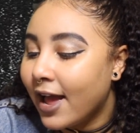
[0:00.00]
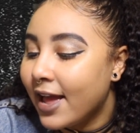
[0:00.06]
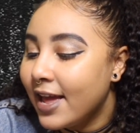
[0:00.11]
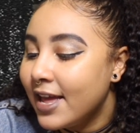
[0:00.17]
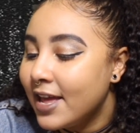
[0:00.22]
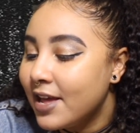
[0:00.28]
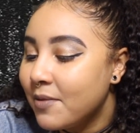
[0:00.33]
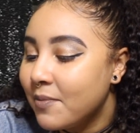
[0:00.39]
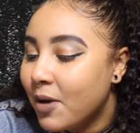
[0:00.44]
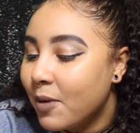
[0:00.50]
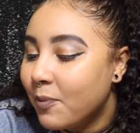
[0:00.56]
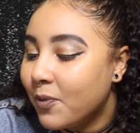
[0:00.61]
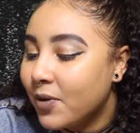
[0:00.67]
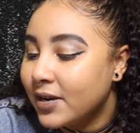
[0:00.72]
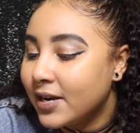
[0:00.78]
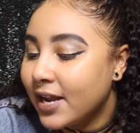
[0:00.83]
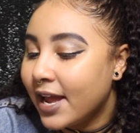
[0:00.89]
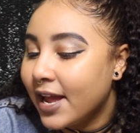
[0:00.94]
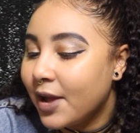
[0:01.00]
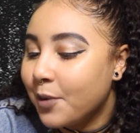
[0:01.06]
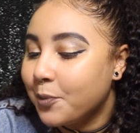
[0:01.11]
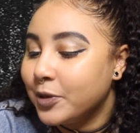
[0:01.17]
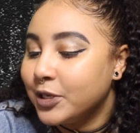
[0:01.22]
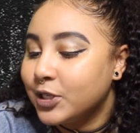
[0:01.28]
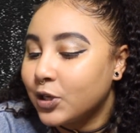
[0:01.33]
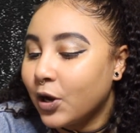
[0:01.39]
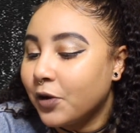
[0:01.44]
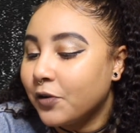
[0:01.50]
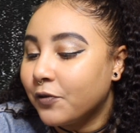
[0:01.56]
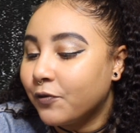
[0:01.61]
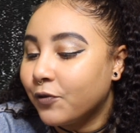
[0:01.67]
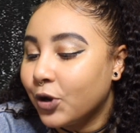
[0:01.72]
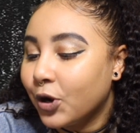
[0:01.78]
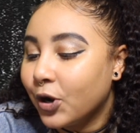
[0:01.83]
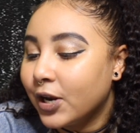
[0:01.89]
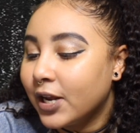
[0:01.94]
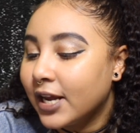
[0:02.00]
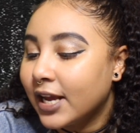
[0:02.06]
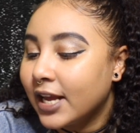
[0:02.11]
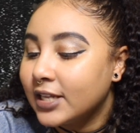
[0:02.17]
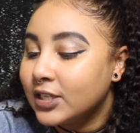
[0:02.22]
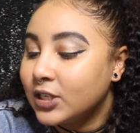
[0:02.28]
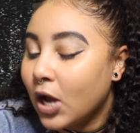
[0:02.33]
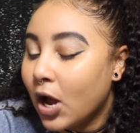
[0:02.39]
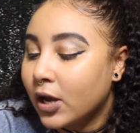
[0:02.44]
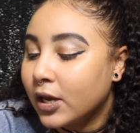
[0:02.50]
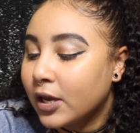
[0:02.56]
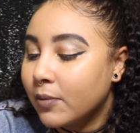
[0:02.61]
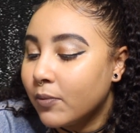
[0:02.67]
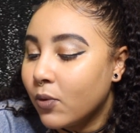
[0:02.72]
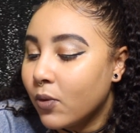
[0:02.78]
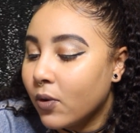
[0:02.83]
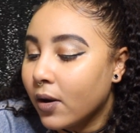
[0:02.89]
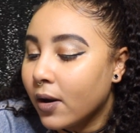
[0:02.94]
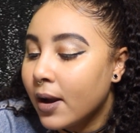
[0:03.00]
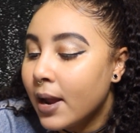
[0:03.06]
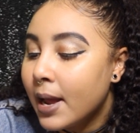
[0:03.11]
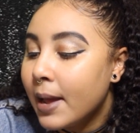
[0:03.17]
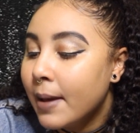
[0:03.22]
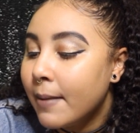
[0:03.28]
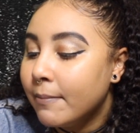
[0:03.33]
I hit him up one day and we started flirting and talking more.